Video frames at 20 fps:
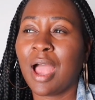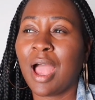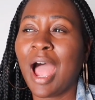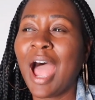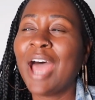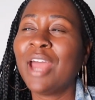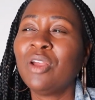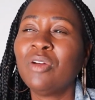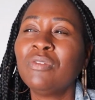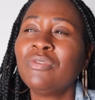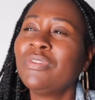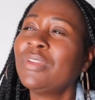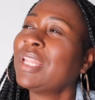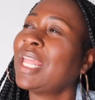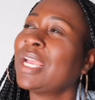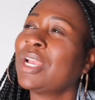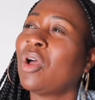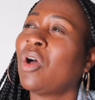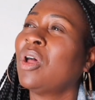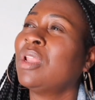I don't feel
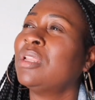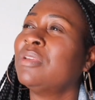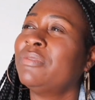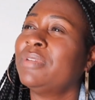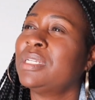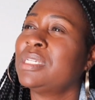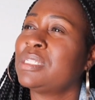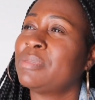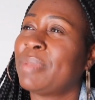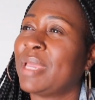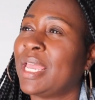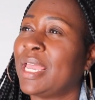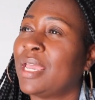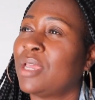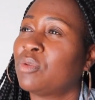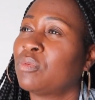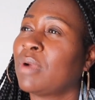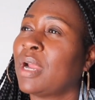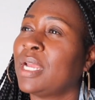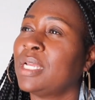like all of it is
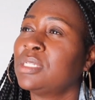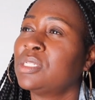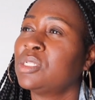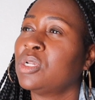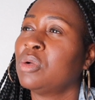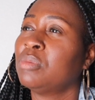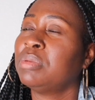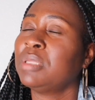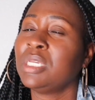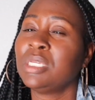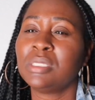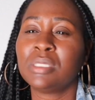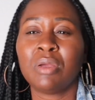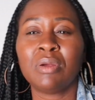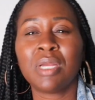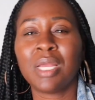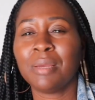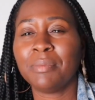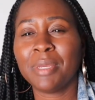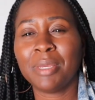bad, right? So please
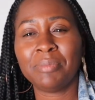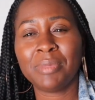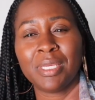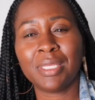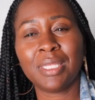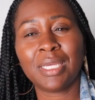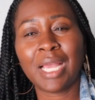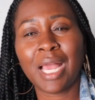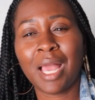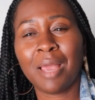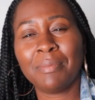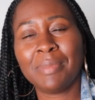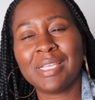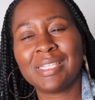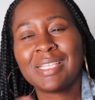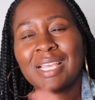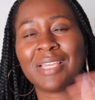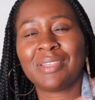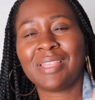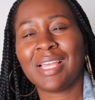don't come at me in the
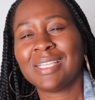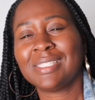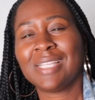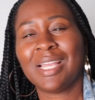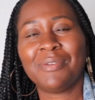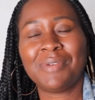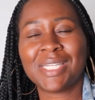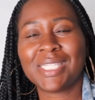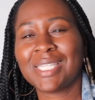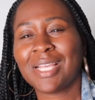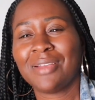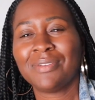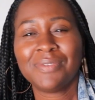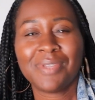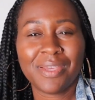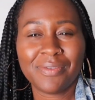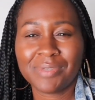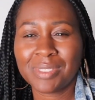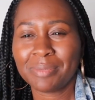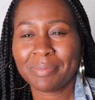comments like, that's not what a soft
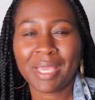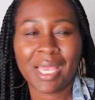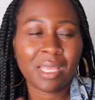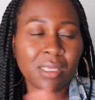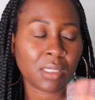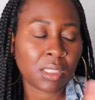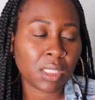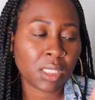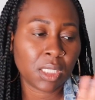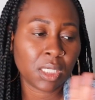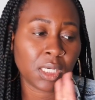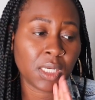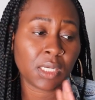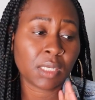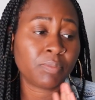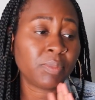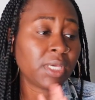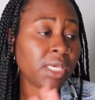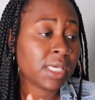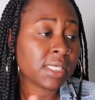life is about, da, da, da,
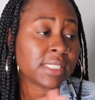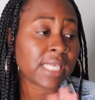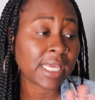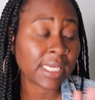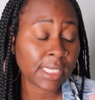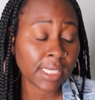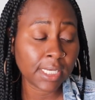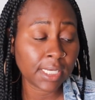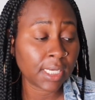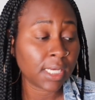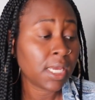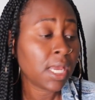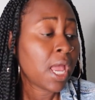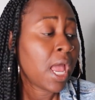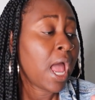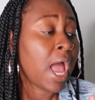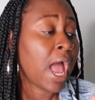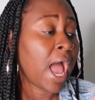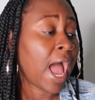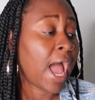da. Because I get it.
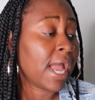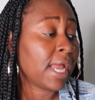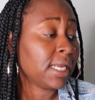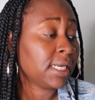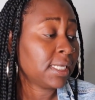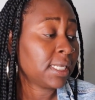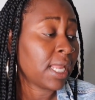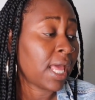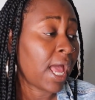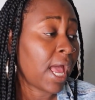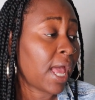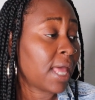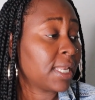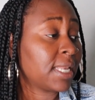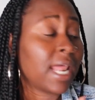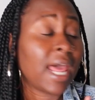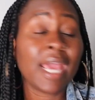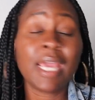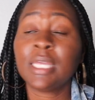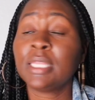I
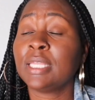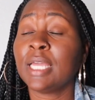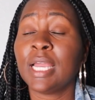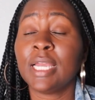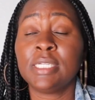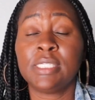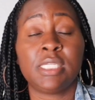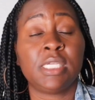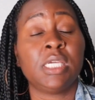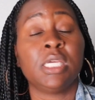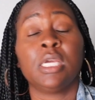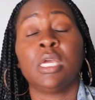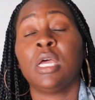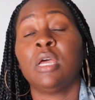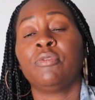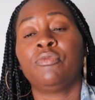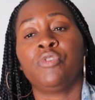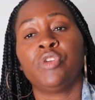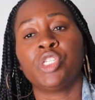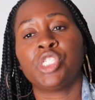like the idea
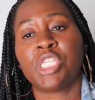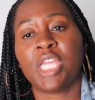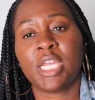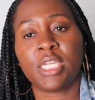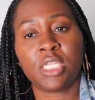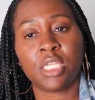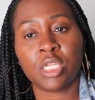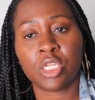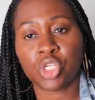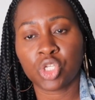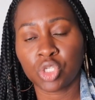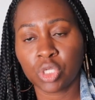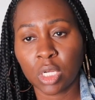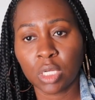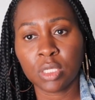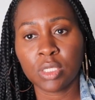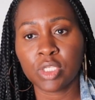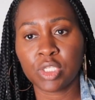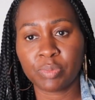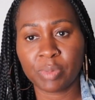of rejecting the
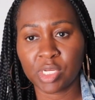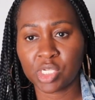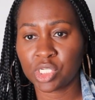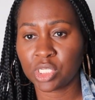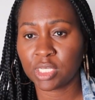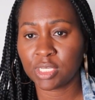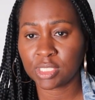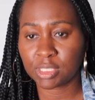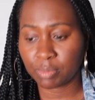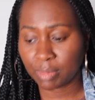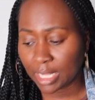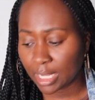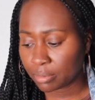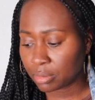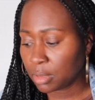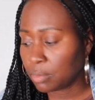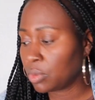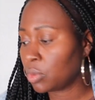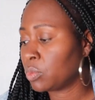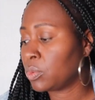struggle, especially as Black
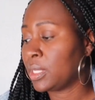people.